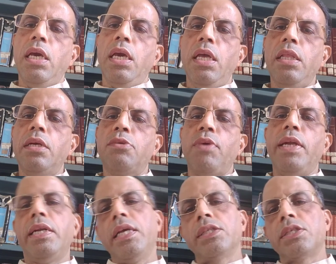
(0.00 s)
in the
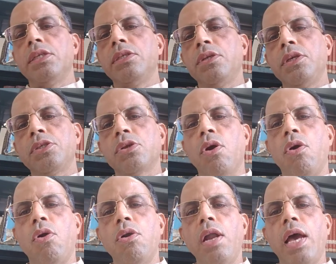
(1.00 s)
20th century is
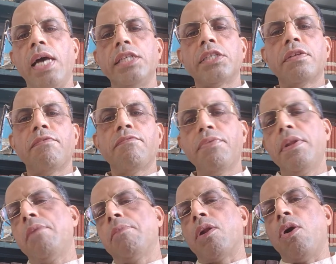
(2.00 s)
called as
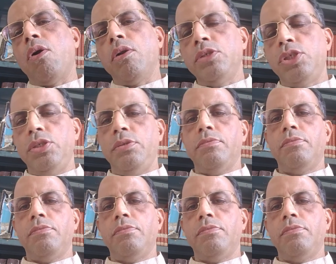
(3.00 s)
phenomenology.